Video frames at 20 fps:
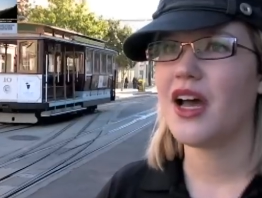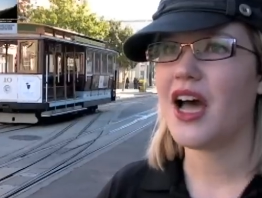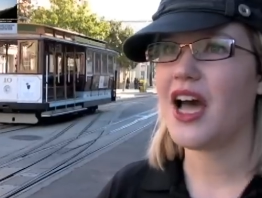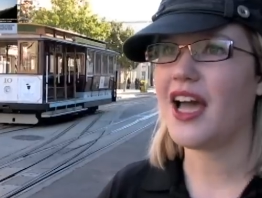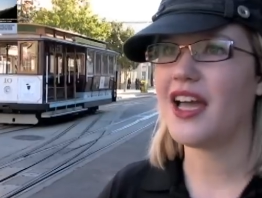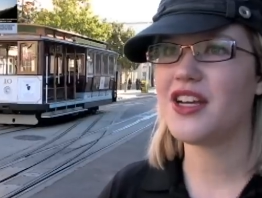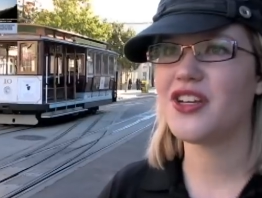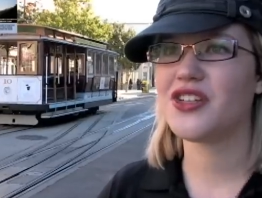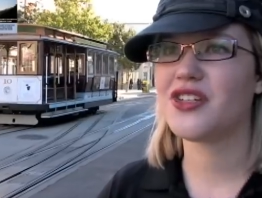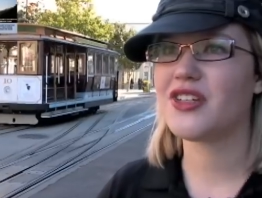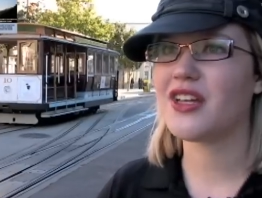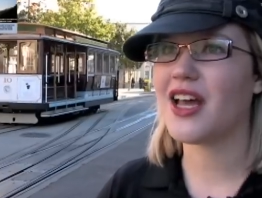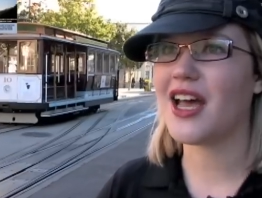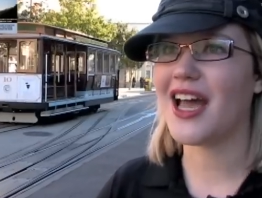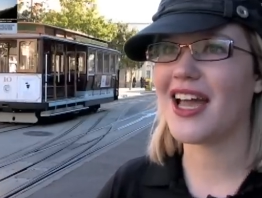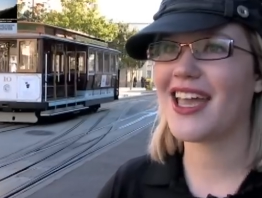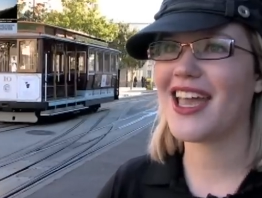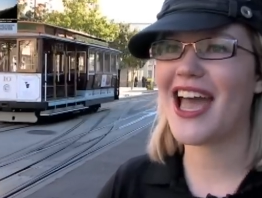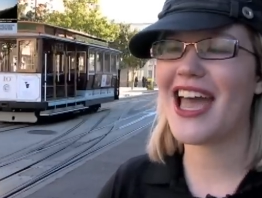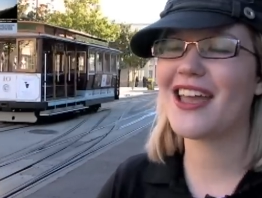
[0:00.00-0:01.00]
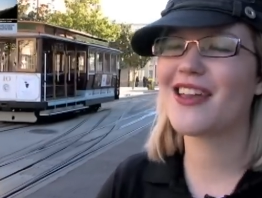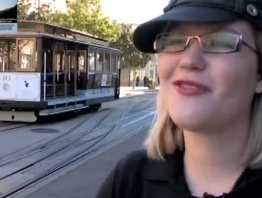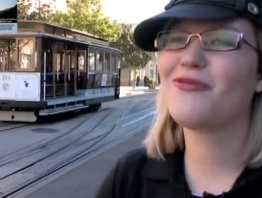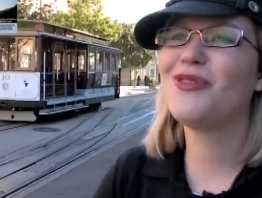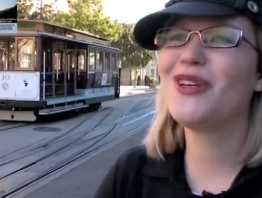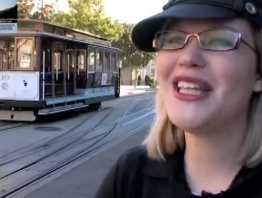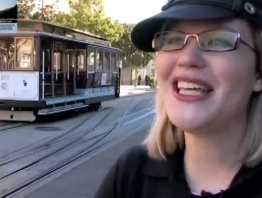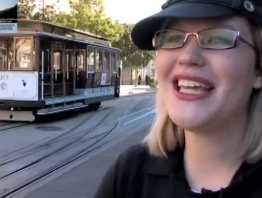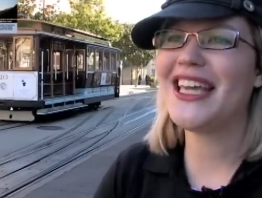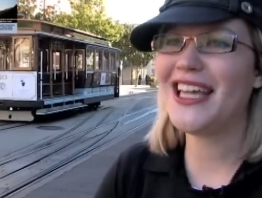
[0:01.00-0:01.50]
I just I, I
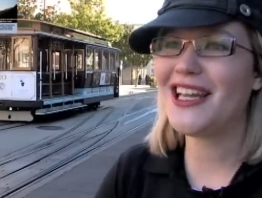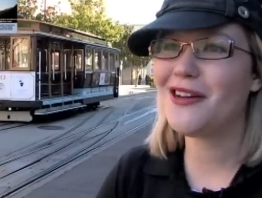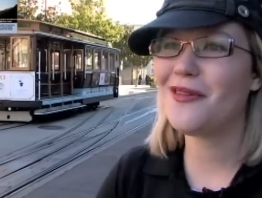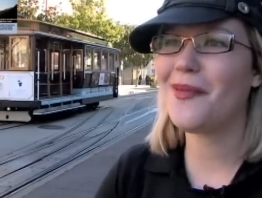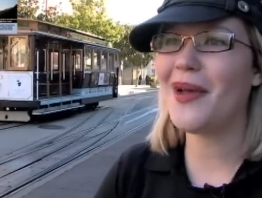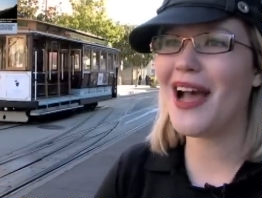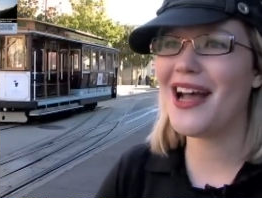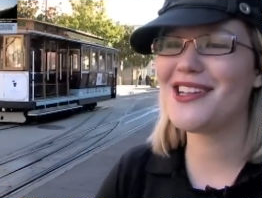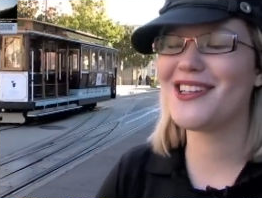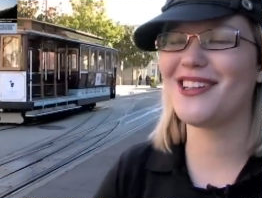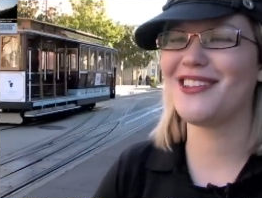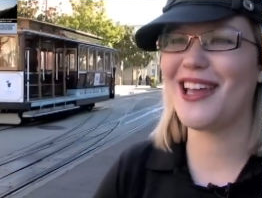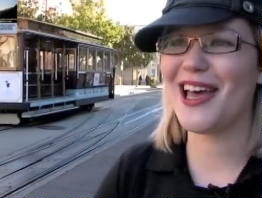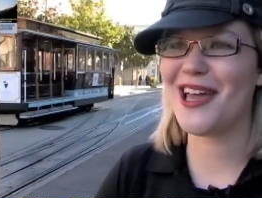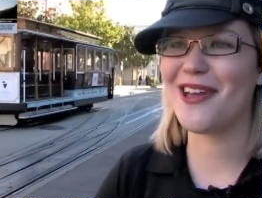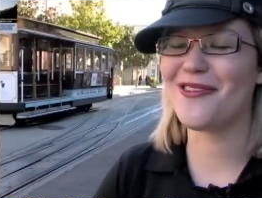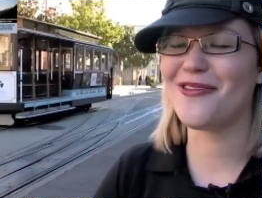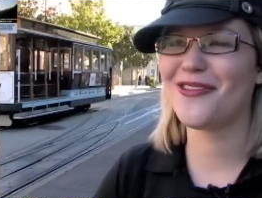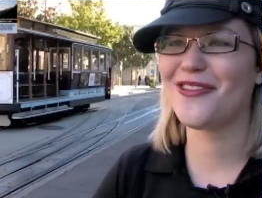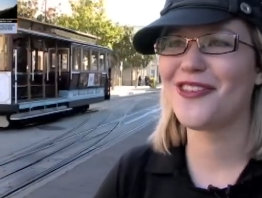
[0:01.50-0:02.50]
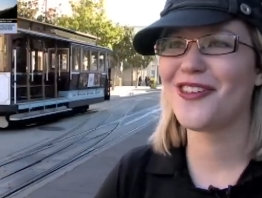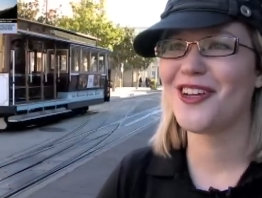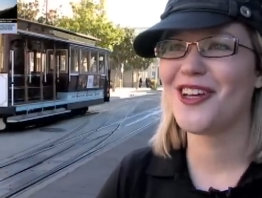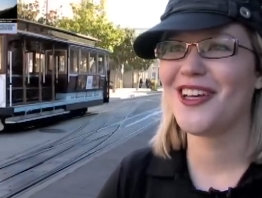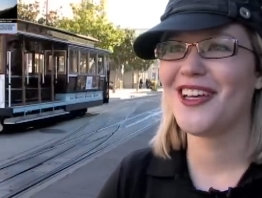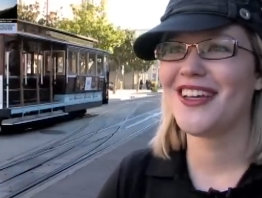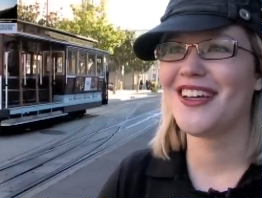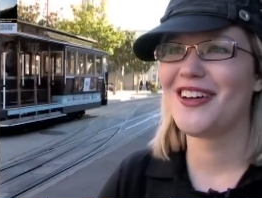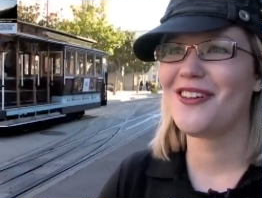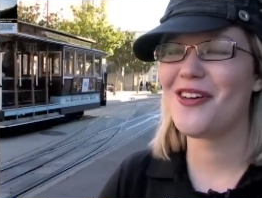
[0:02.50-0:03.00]
really can't imagine life
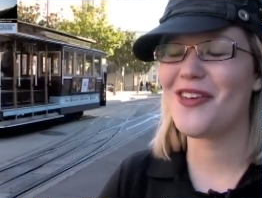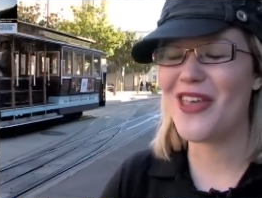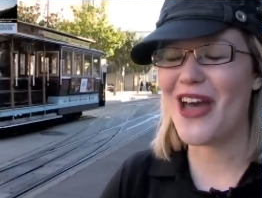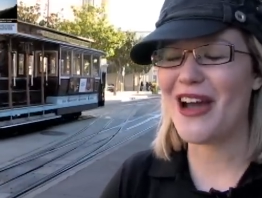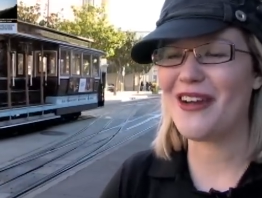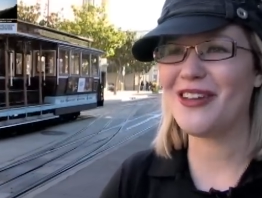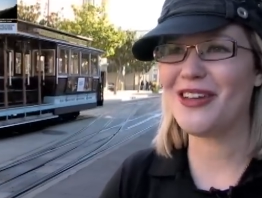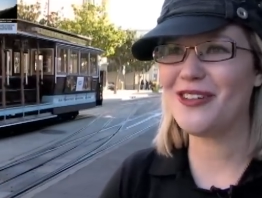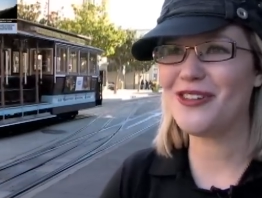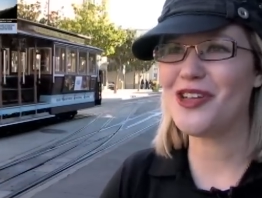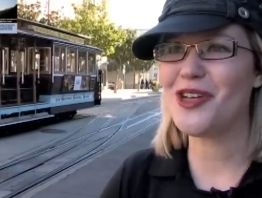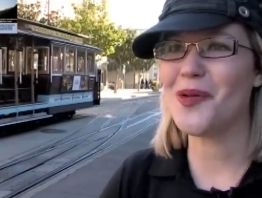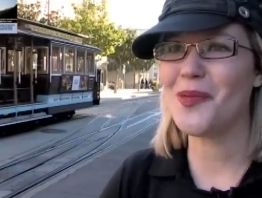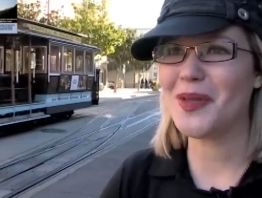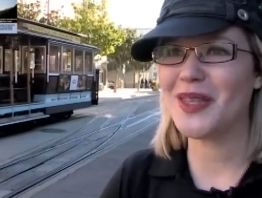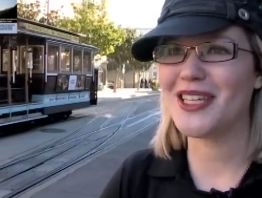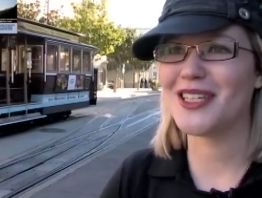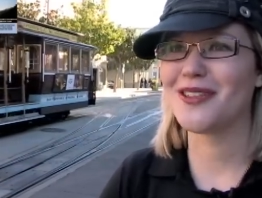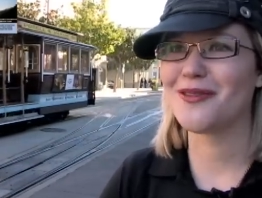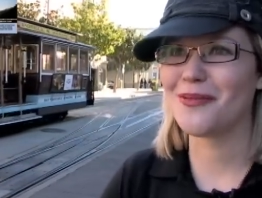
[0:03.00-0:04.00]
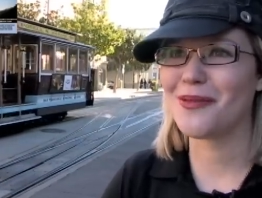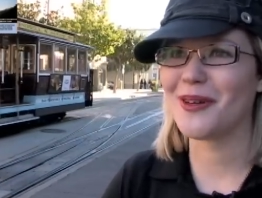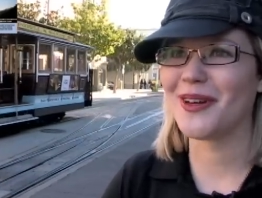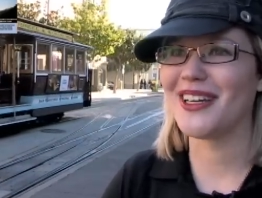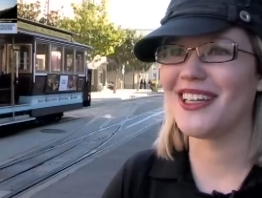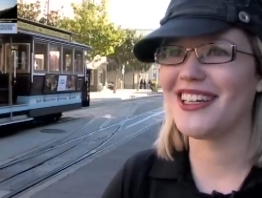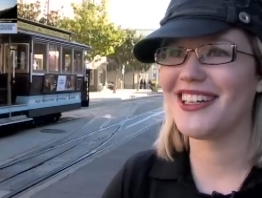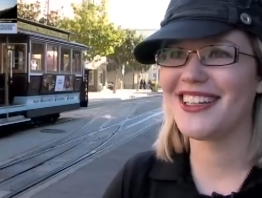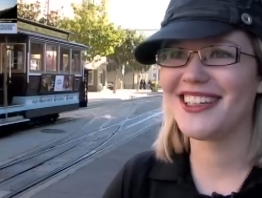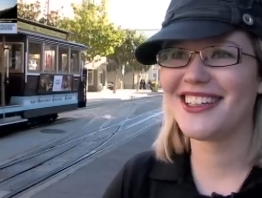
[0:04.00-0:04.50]
without YouTube at this
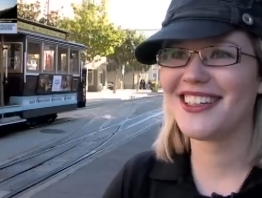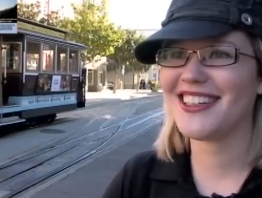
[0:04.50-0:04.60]
point.